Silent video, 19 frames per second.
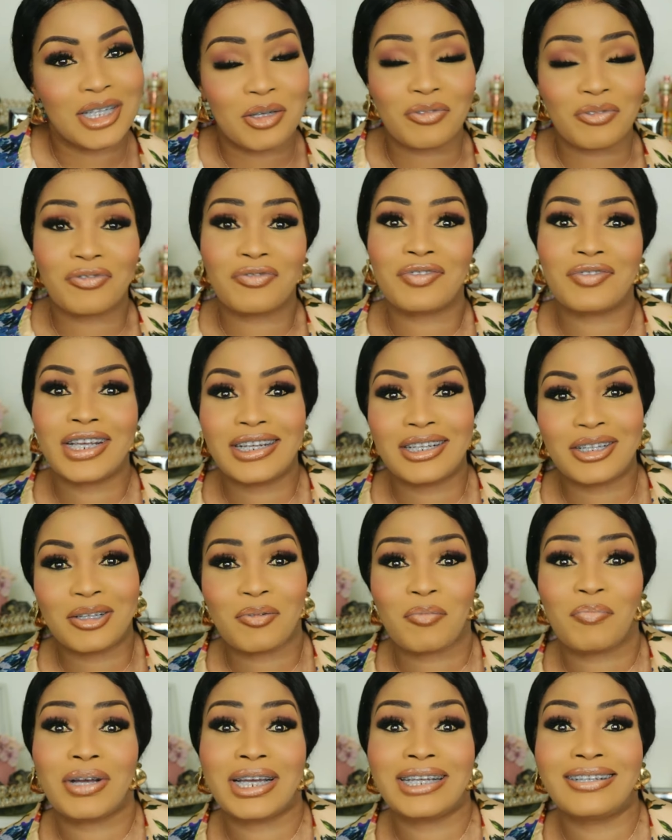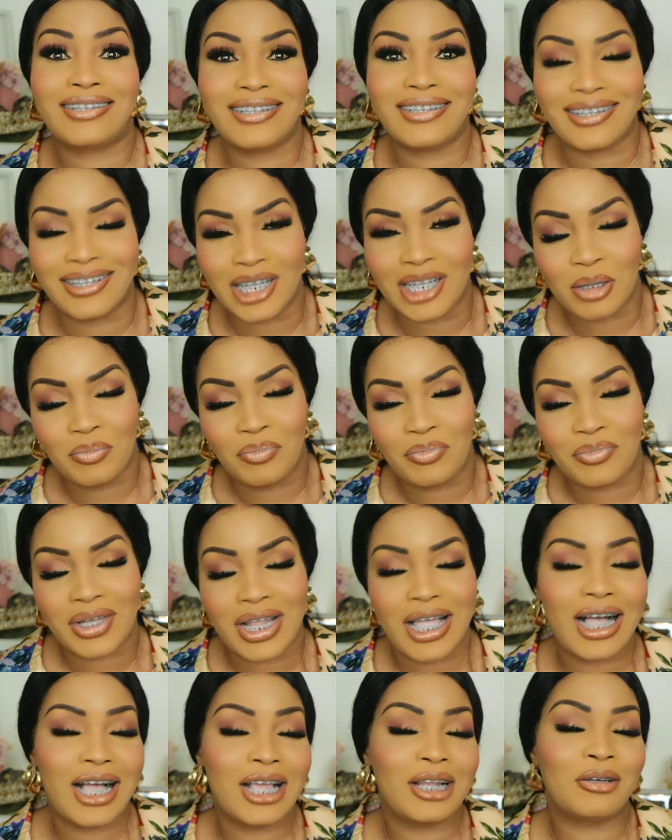your friend, your paddy,
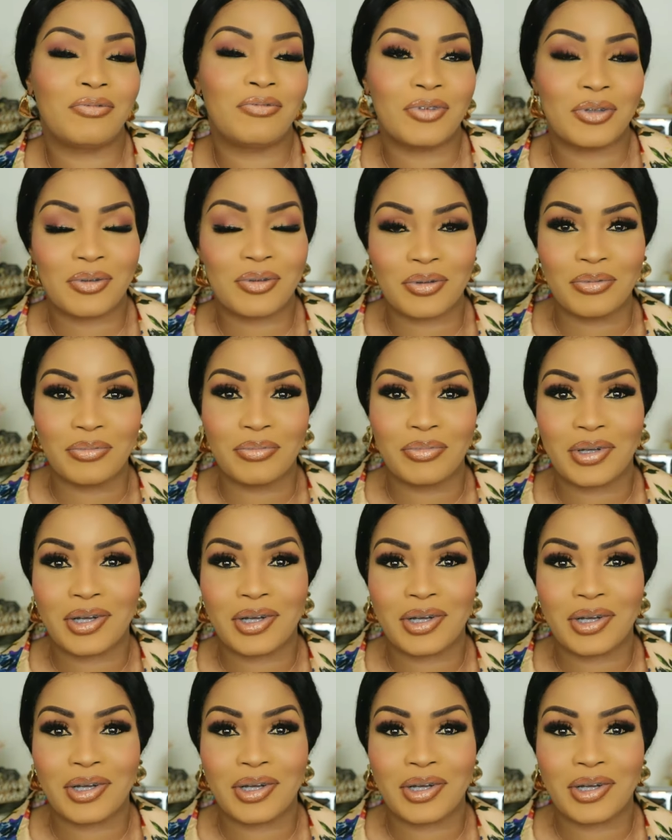I love you too.